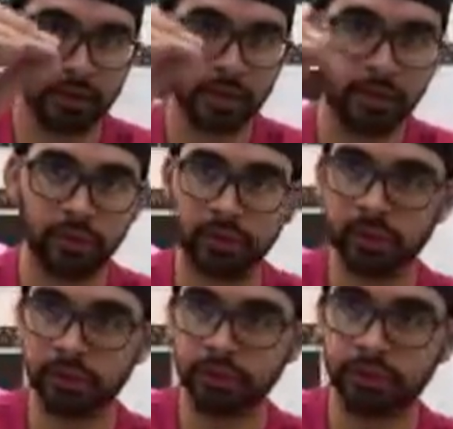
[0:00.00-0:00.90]
Side
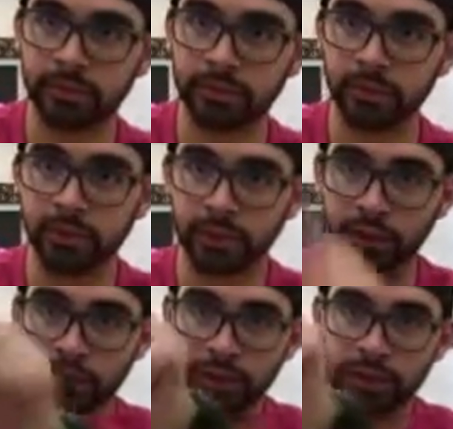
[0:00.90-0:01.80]
view, front view. So
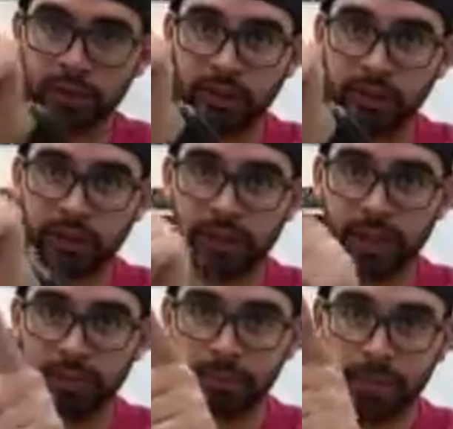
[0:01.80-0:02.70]
your index finger's
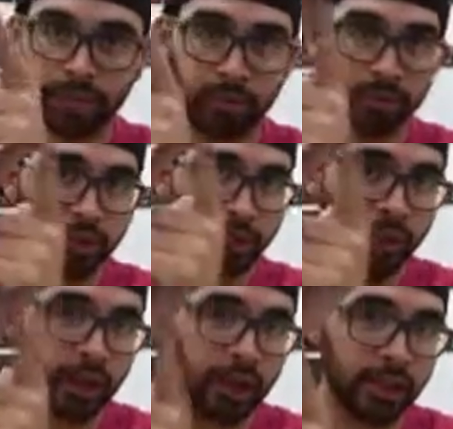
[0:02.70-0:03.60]
up. The other ones are
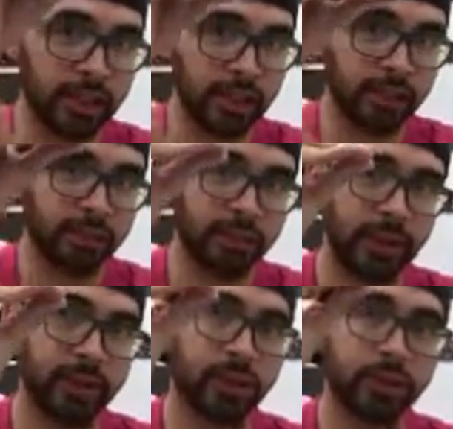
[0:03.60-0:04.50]
creating like a
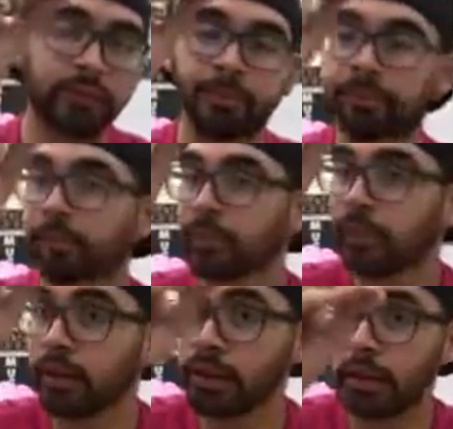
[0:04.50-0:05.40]
flat O.
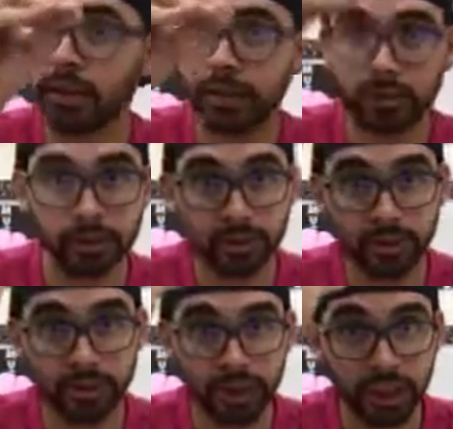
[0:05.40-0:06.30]
So
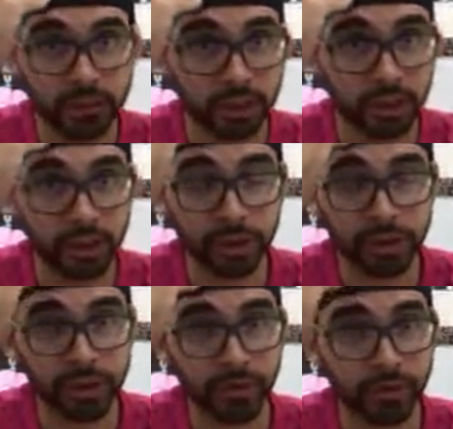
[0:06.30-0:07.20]
dream, you're going to
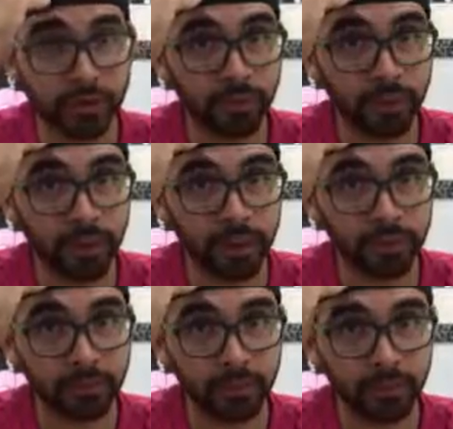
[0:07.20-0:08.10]
start from the forehead
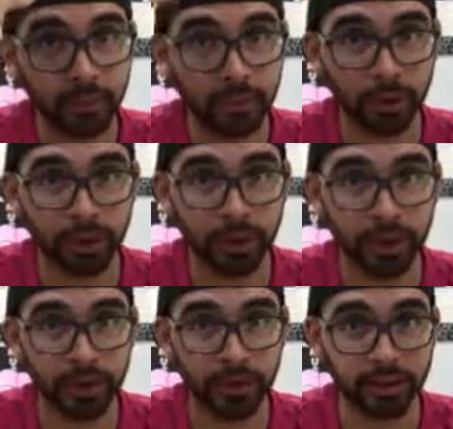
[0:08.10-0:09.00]
and wiggle
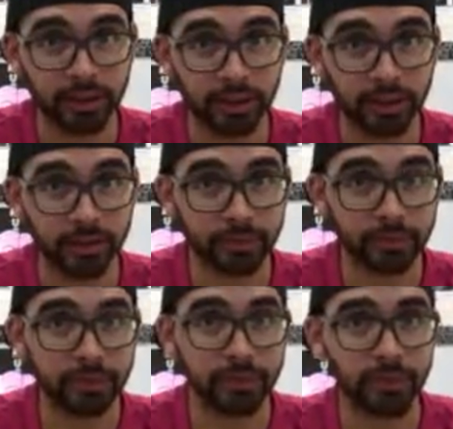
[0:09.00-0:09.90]
that index finger.
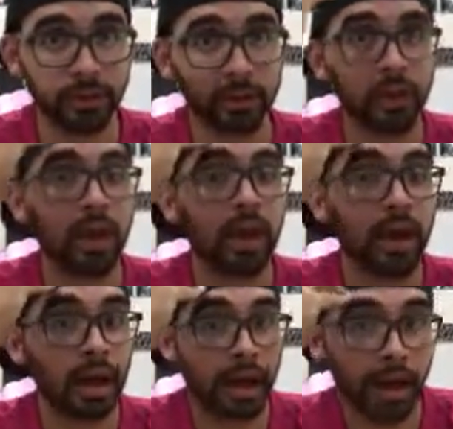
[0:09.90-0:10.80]
So,
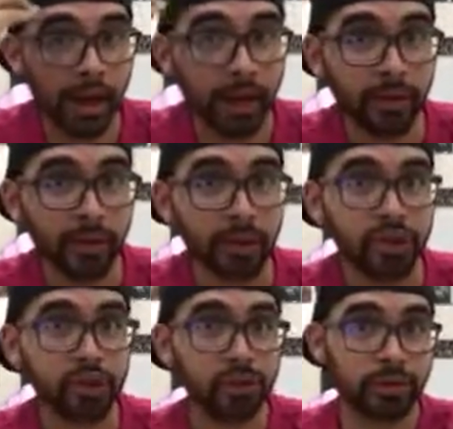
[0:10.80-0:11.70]
and the
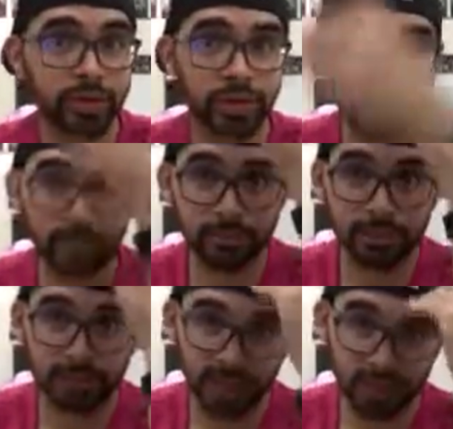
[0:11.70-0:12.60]

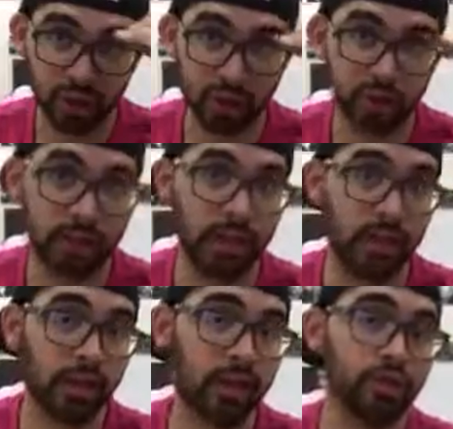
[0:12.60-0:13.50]
dreams that you
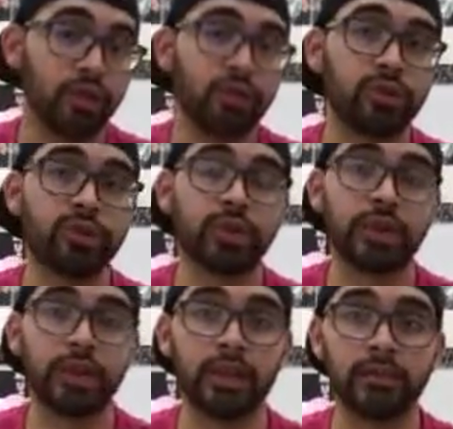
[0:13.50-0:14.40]
dare to
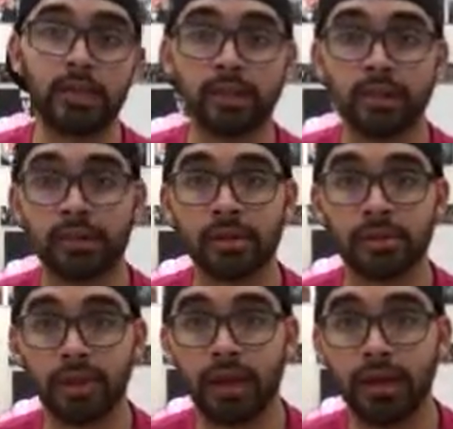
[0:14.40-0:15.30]
dream.
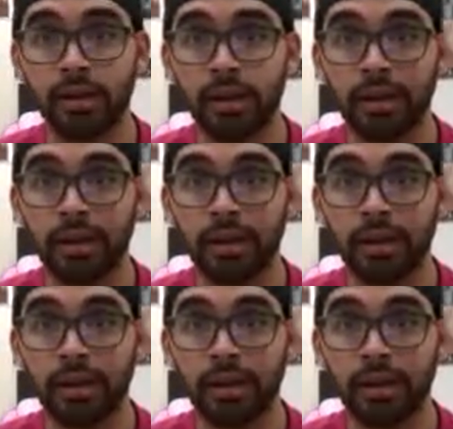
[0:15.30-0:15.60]
Okay?